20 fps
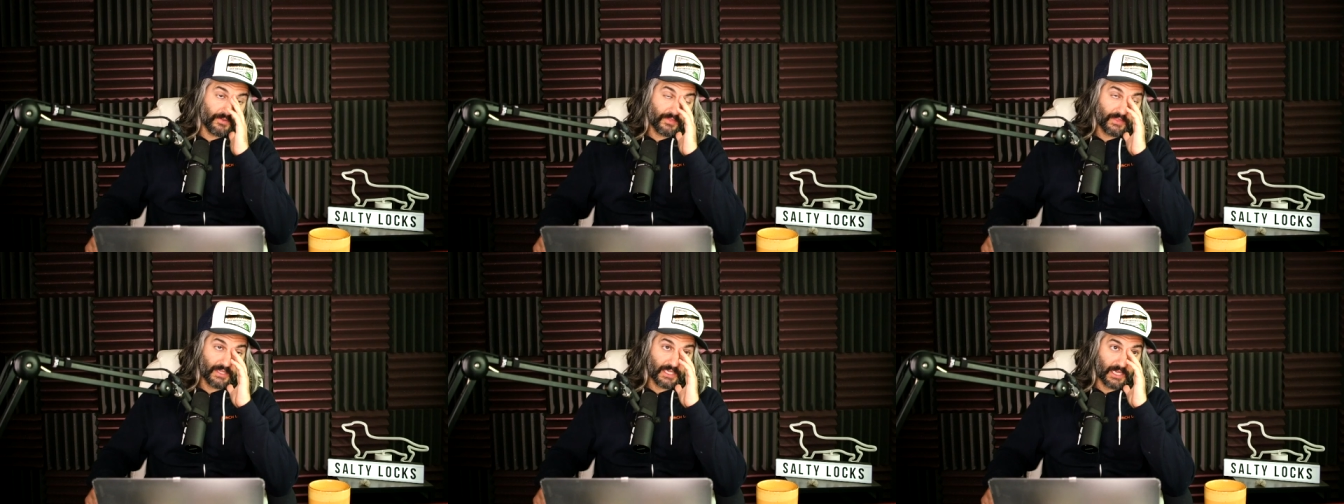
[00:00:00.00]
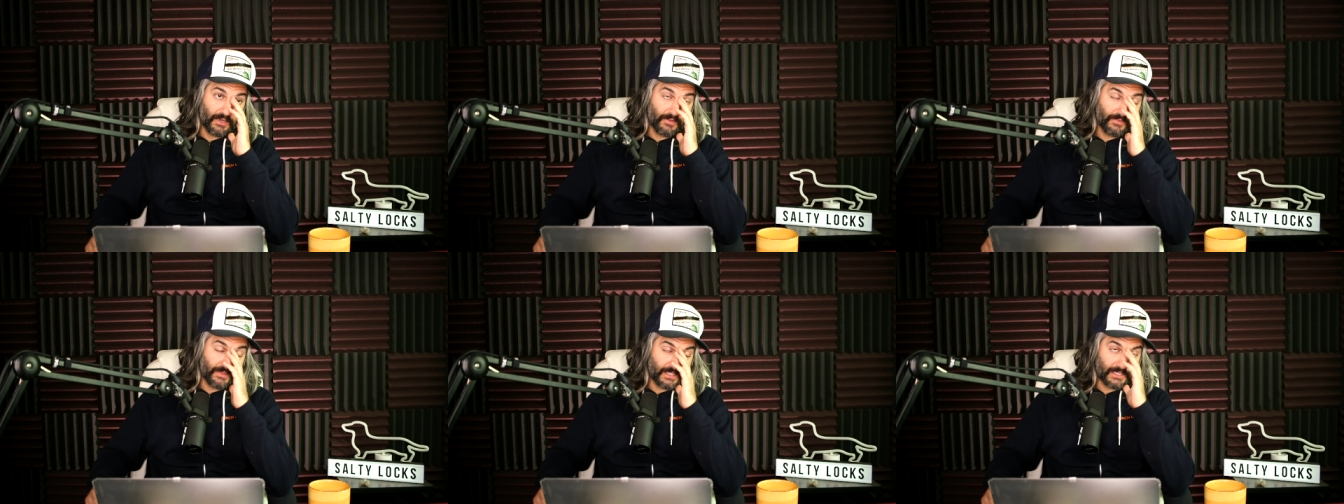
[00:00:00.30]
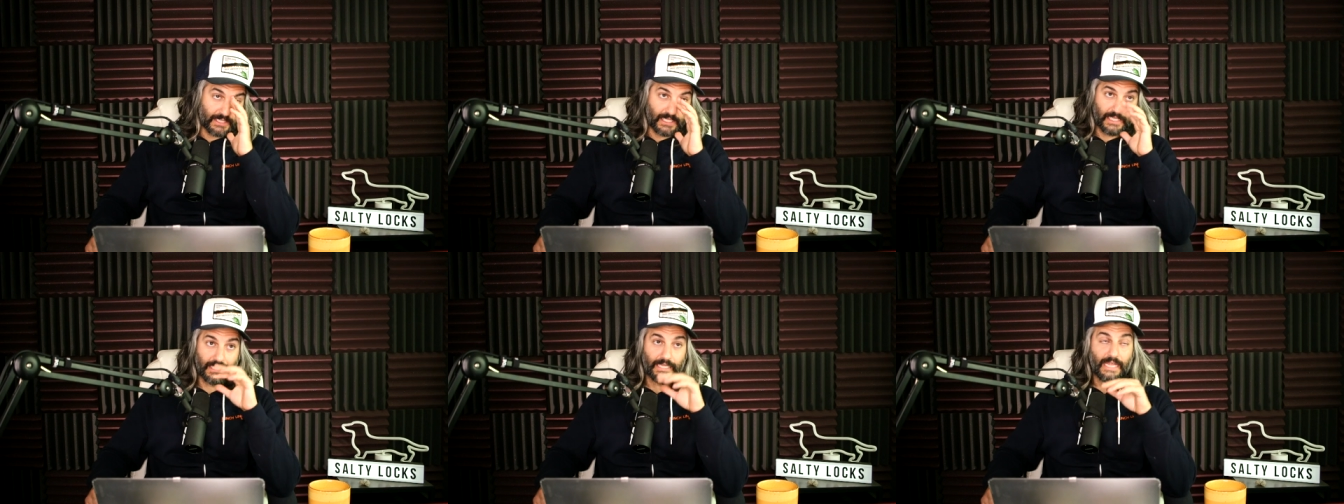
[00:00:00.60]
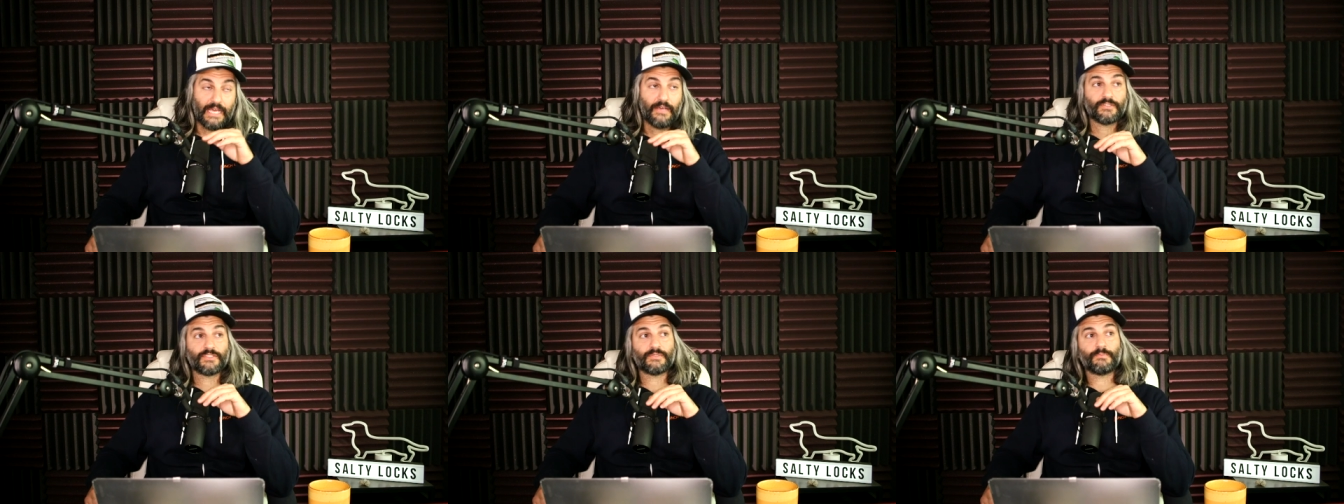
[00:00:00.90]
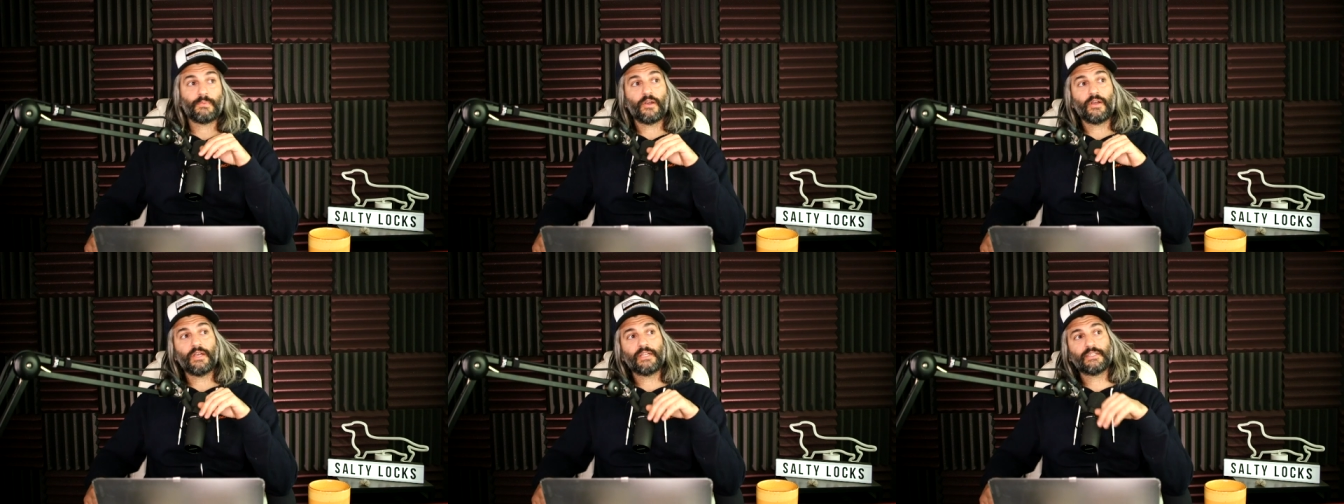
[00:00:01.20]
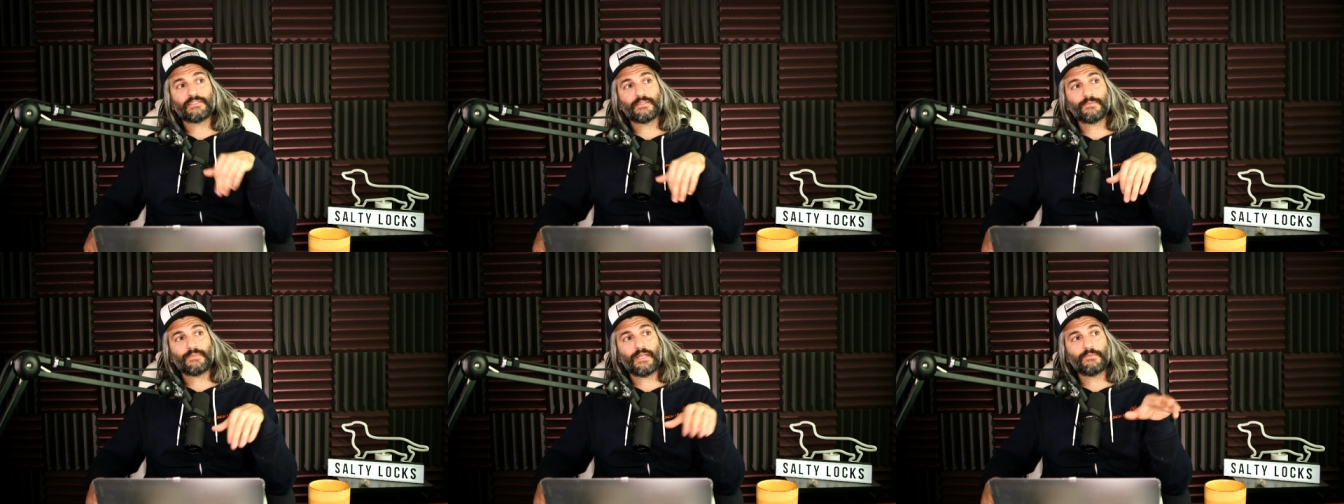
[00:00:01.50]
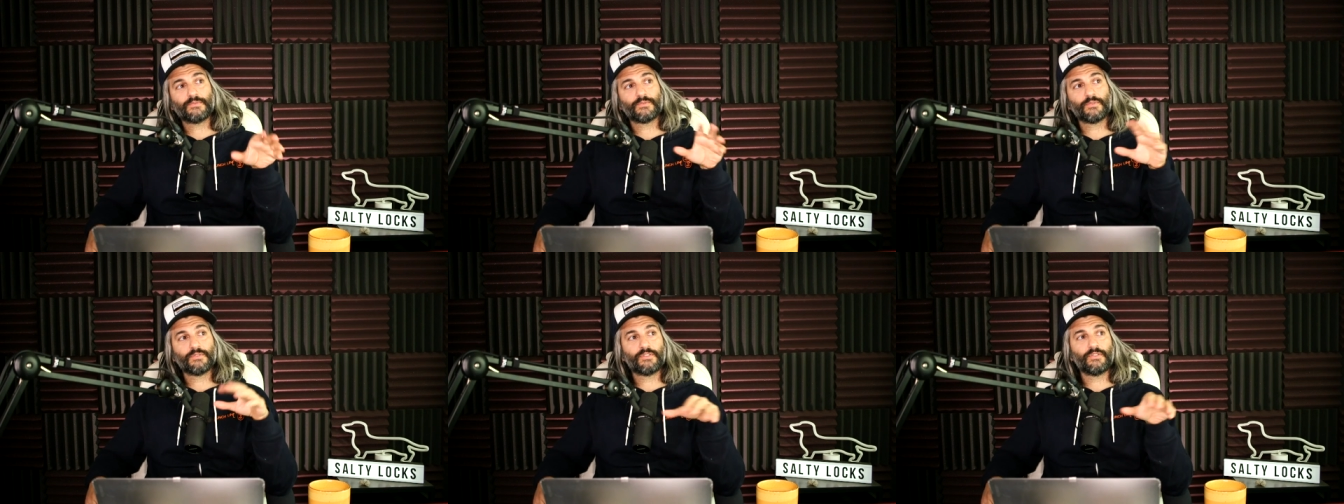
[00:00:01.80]
thing. I don't think they allow sparring.
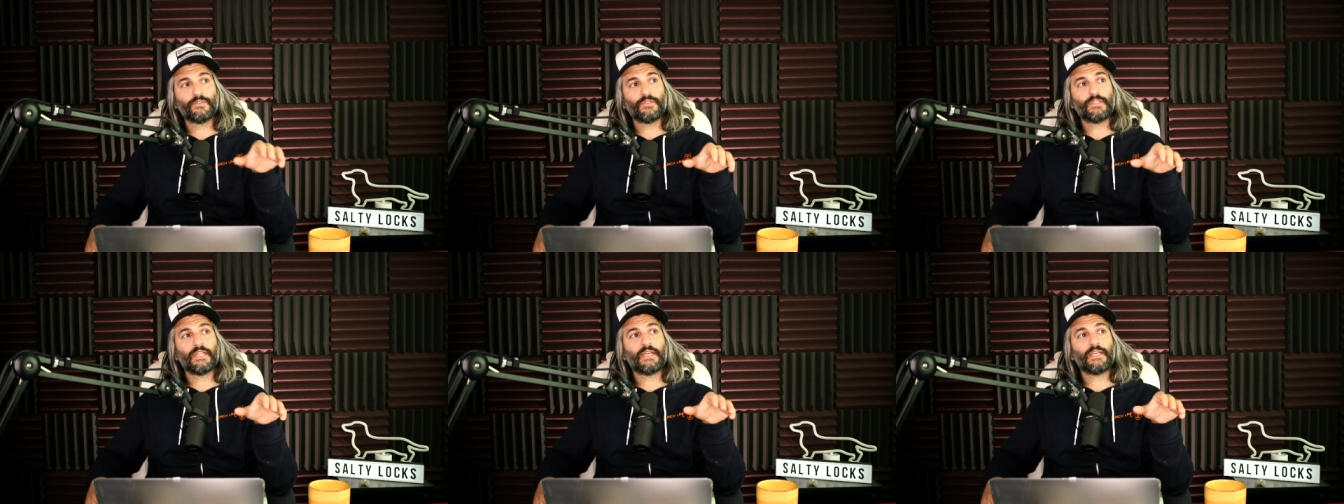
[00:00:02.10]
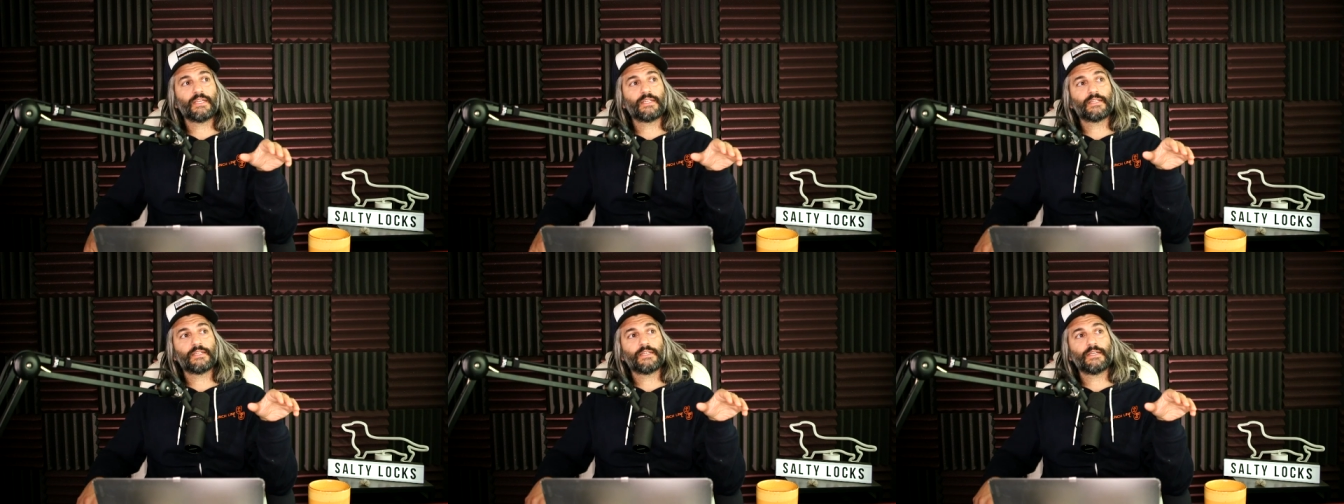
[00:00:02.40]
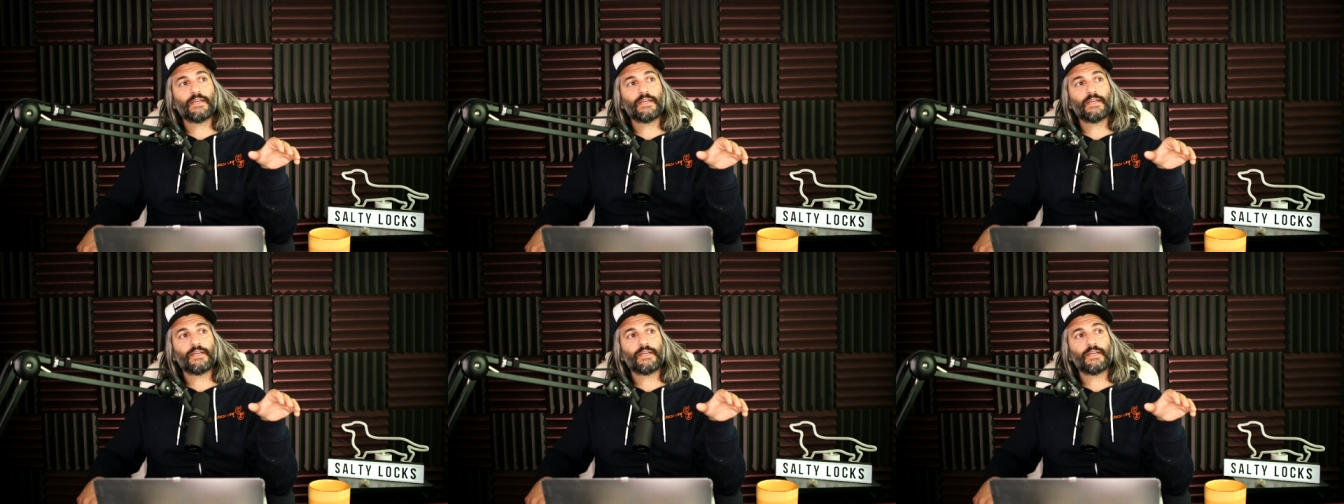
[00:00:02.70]
Sometimes we'll do it like,